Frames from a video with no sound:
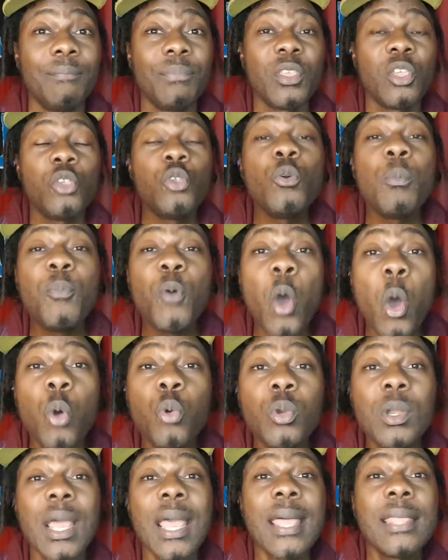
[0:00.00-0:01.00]
You
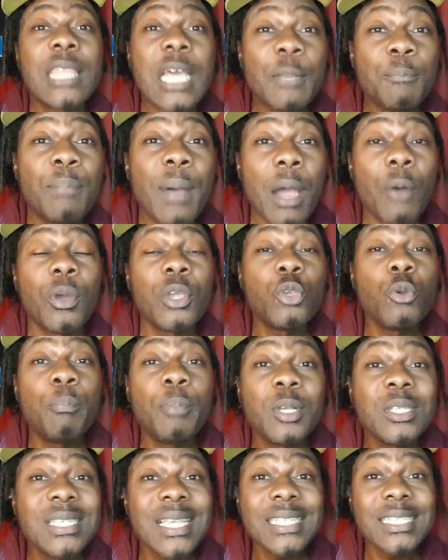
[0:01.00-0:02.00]
own that power. You
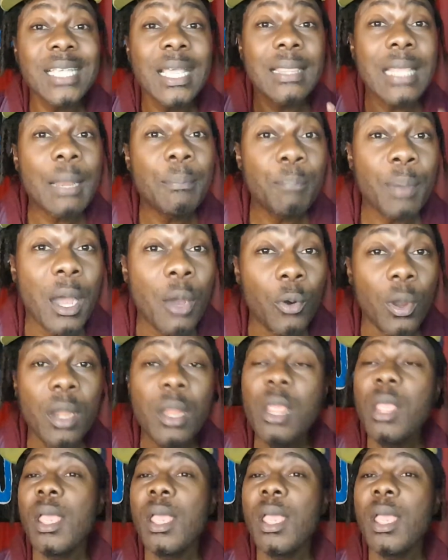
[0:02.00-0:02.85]
possess that power.